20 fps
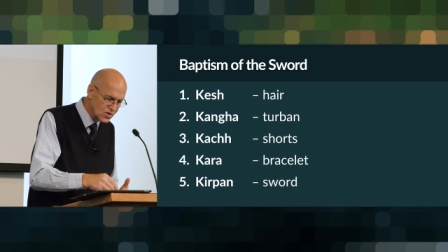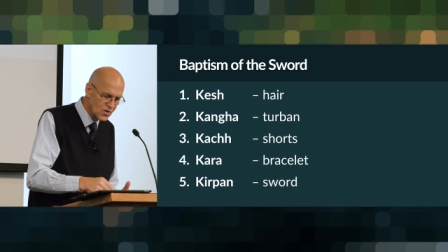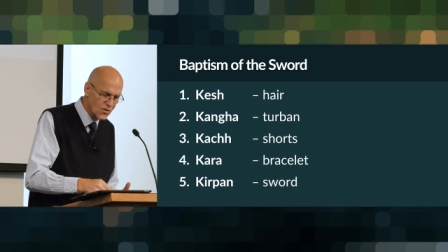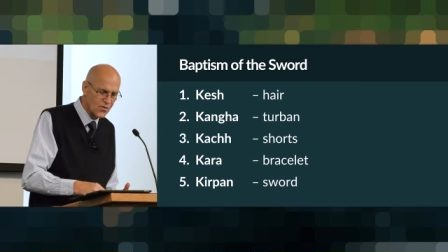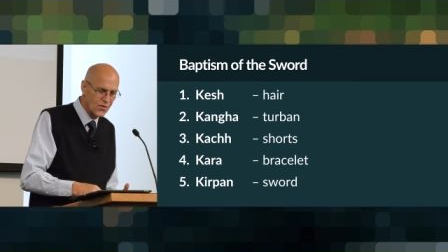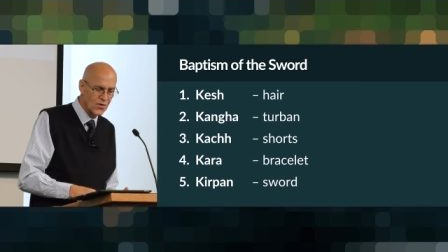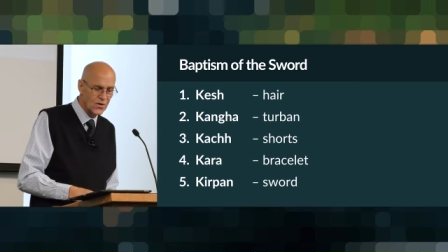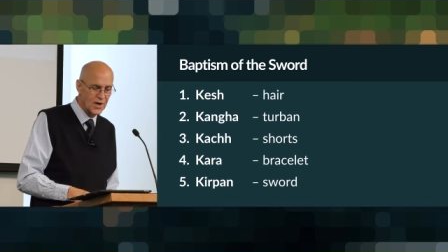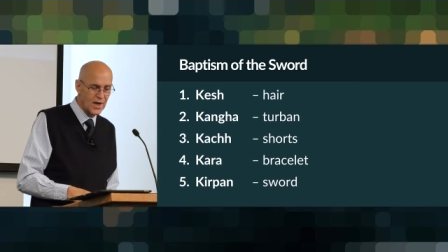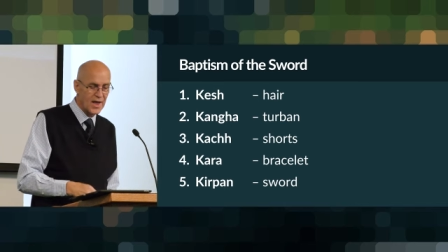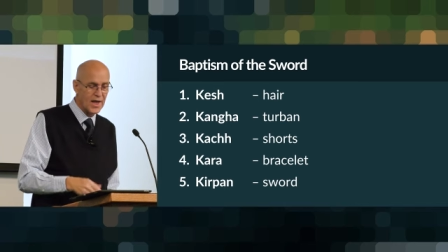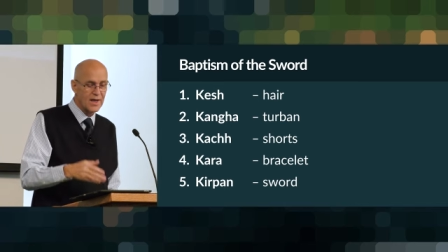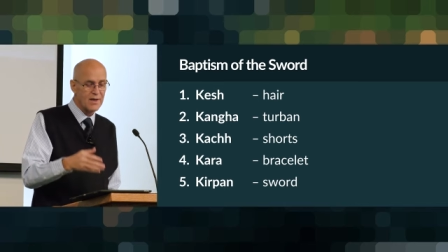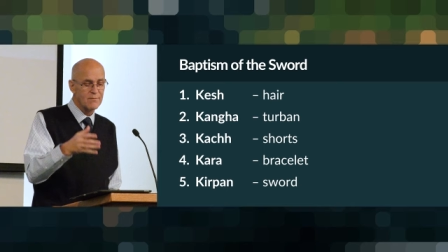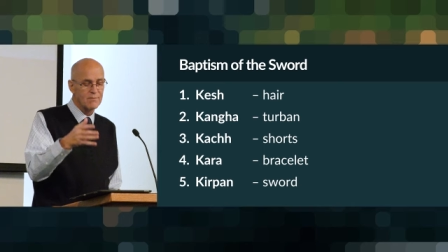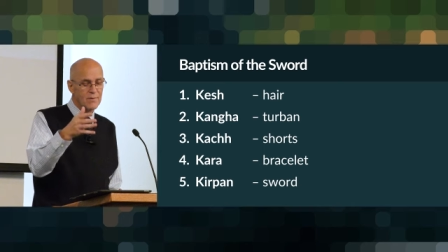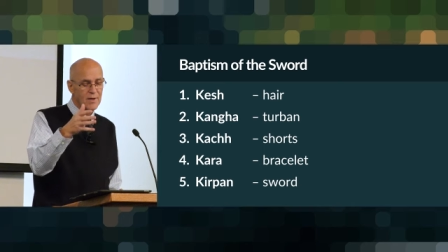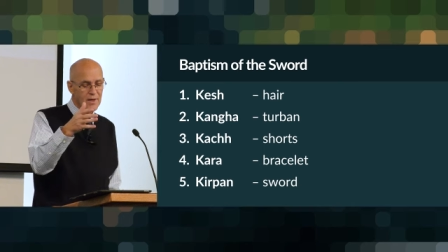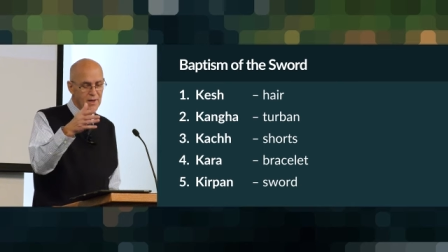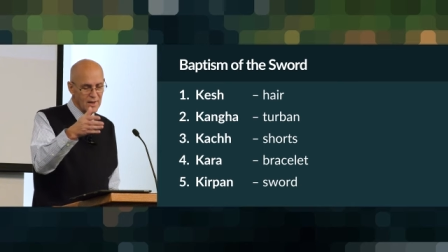to their
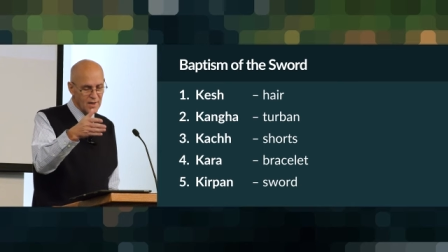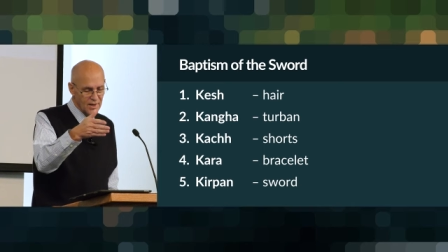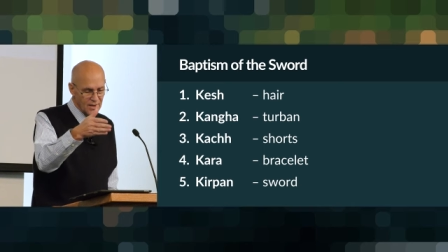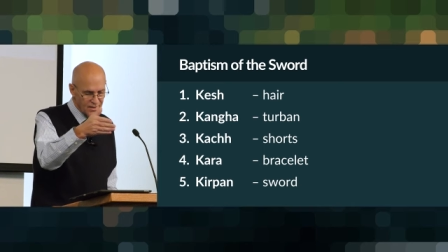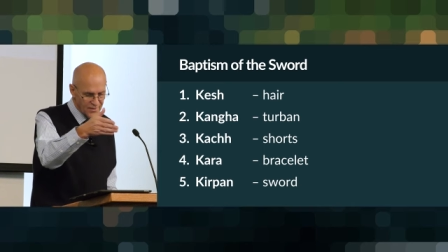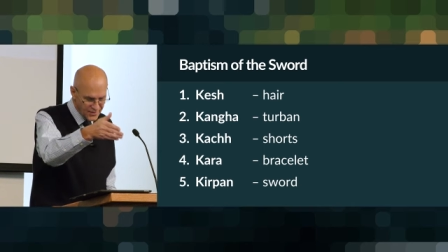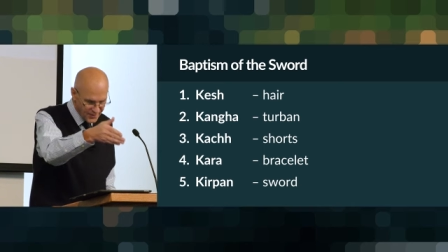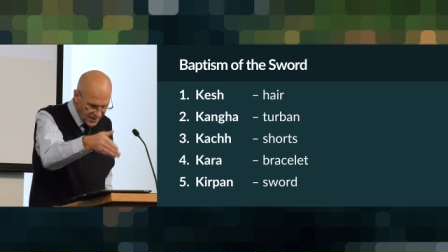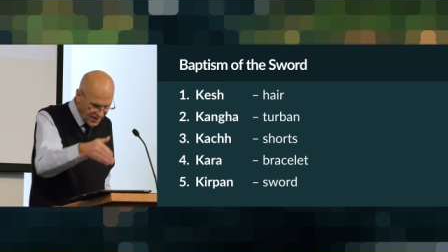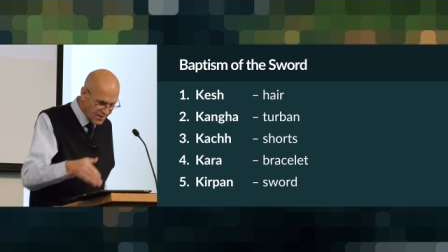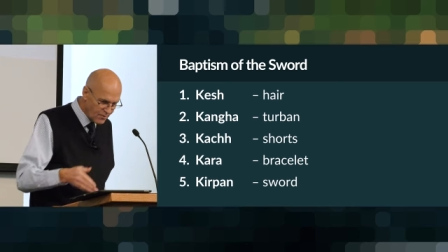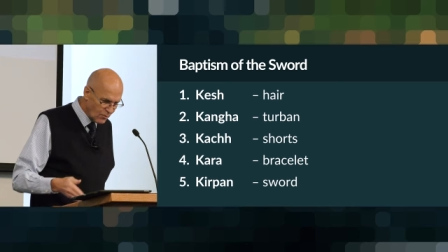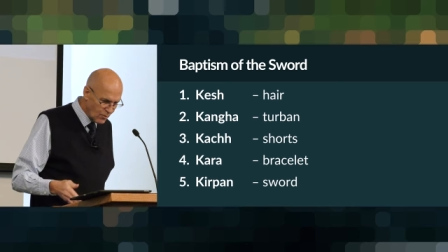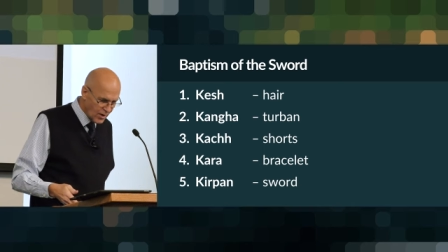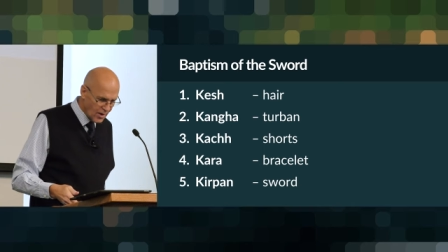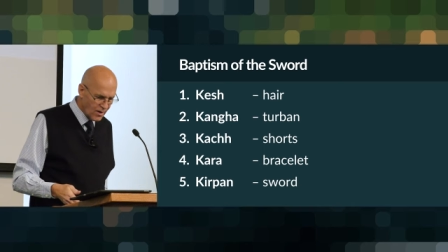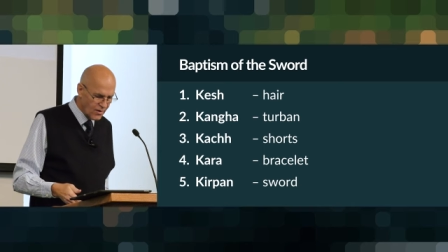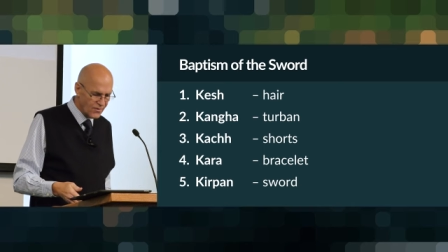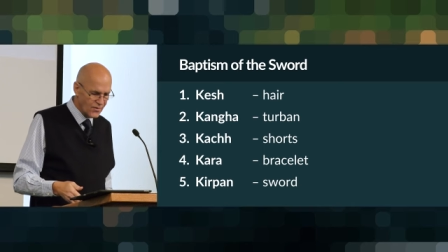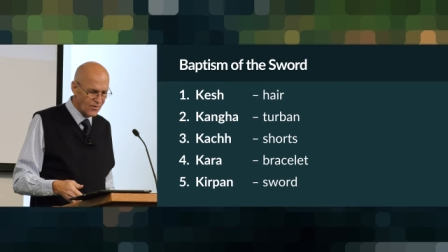name, they
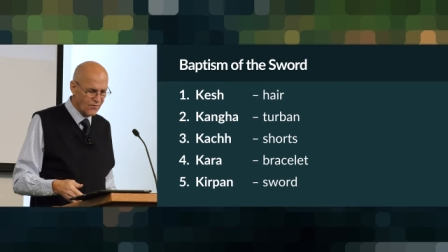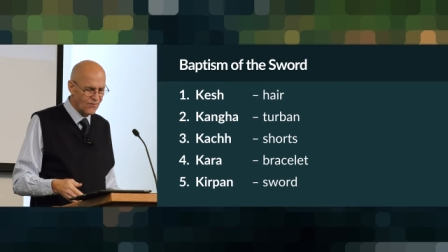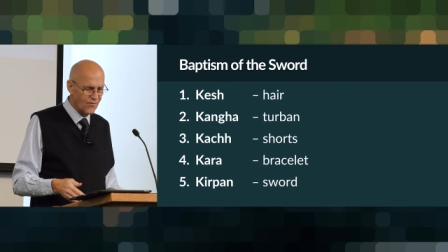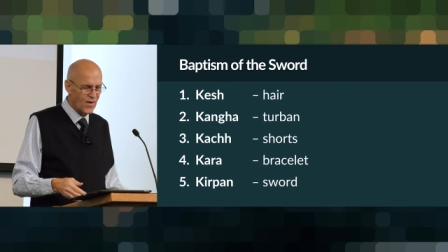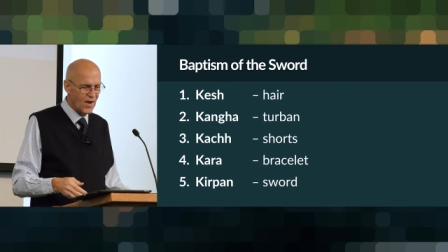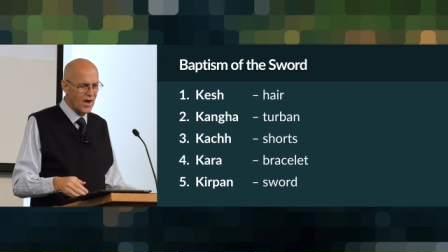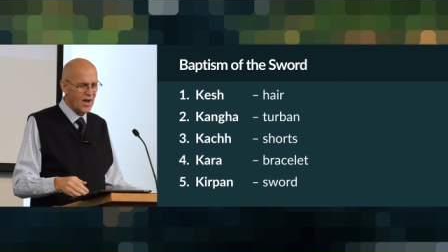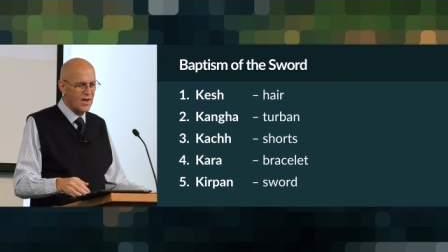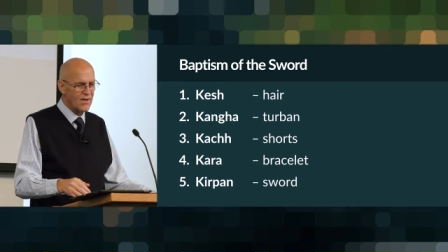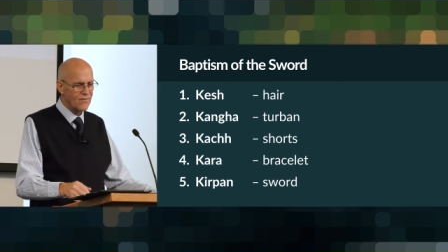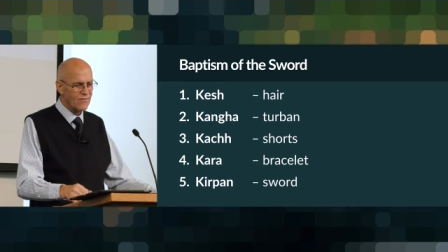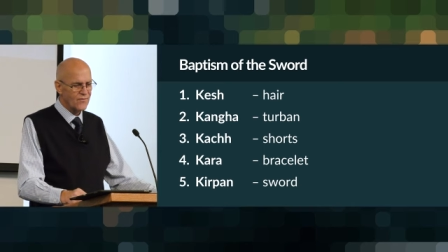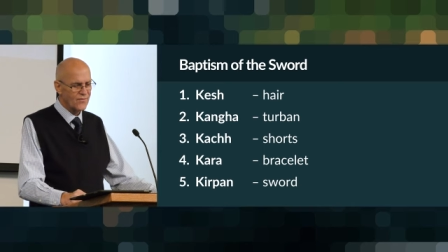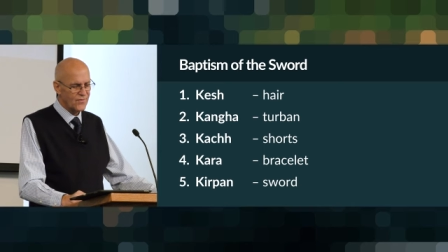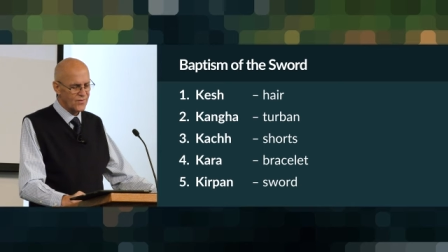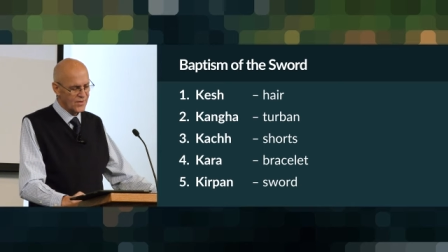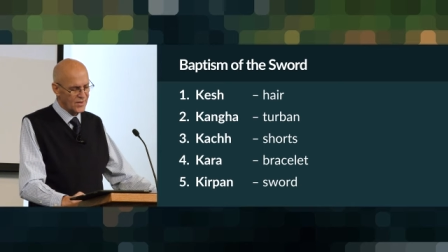wear the five,